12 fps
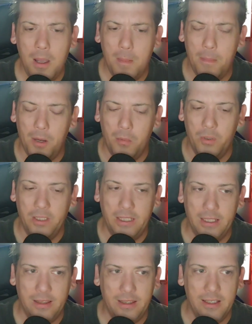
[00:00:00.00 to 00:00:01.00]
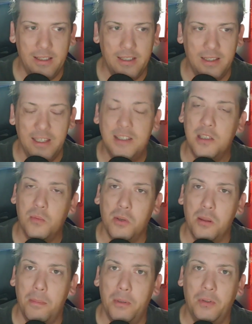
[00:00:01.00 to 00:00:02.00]
But we get this, and this is where the
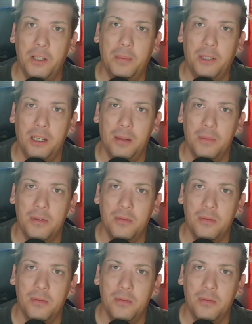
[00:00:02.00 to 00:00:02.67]
build-up comes.